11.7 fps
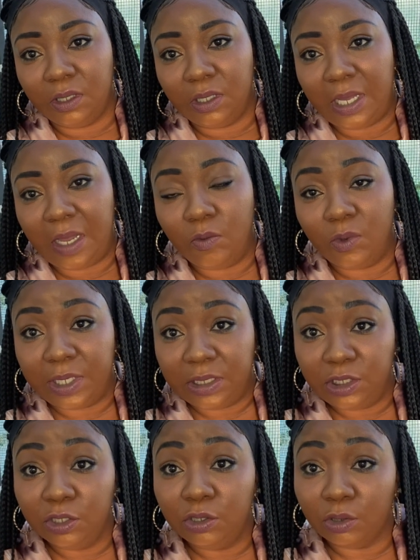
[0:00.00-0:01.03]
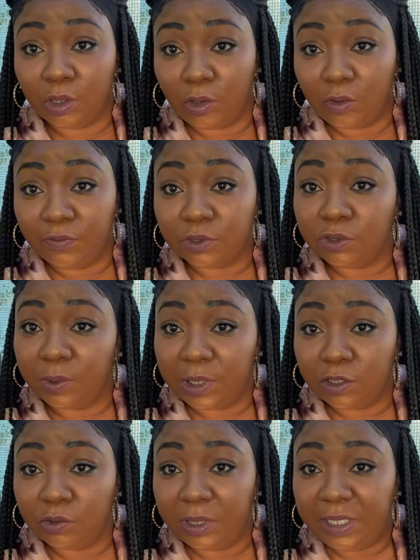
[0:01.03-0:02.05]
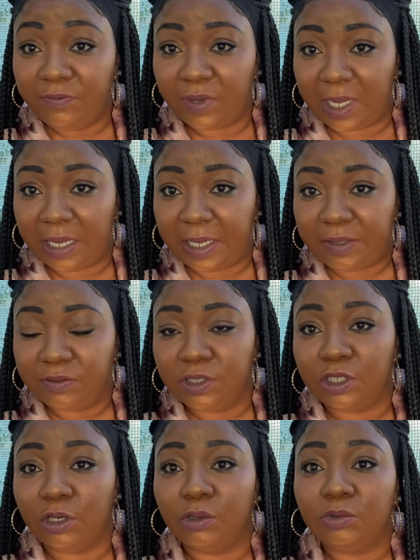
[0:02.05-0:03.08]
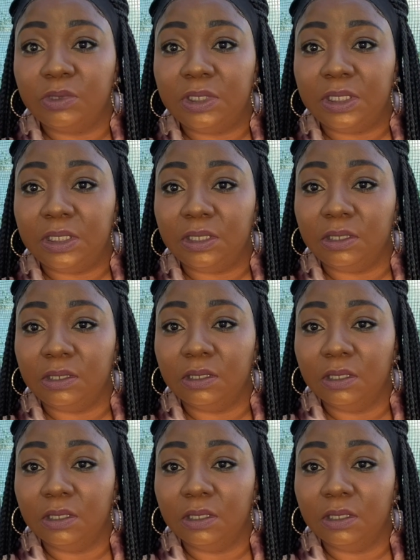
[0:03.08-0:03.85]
wanted to grow for 2025. So the